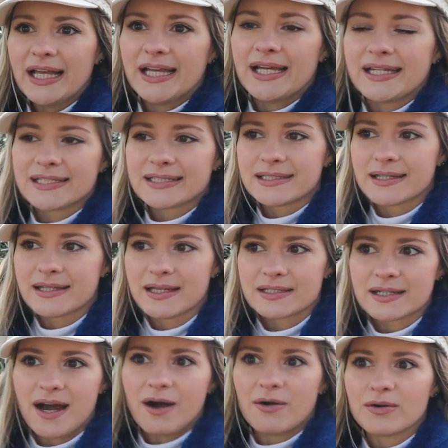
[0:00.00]
and
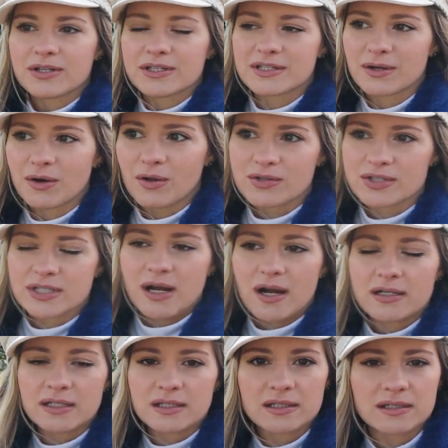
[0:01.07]
that's how it all
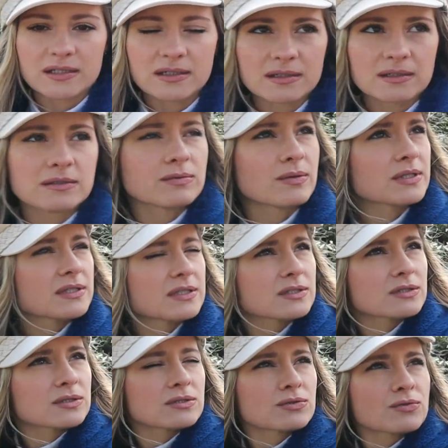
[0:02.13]
started in 20
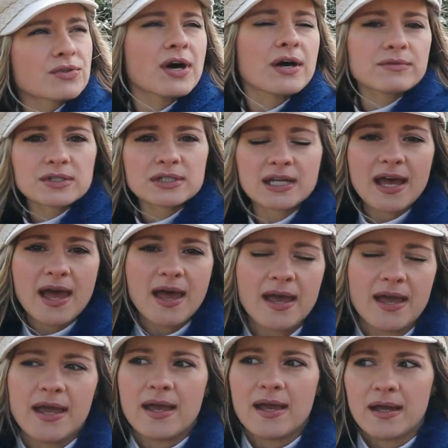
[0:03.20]

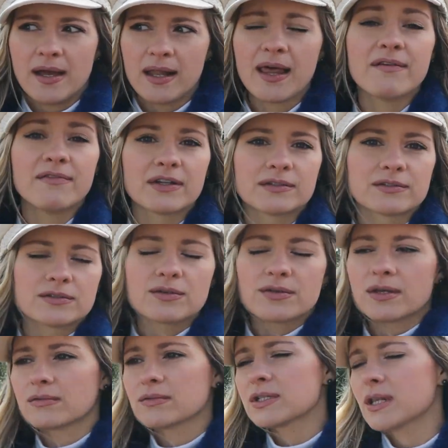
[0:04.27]
2011
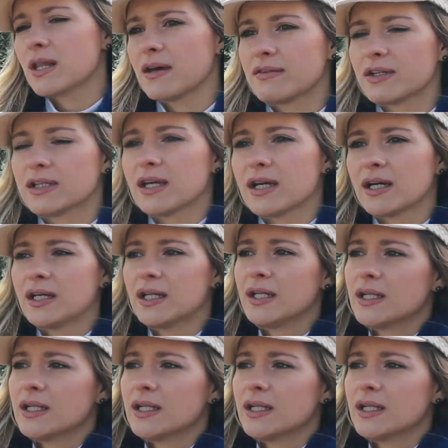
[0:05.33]
2011 oh. yeah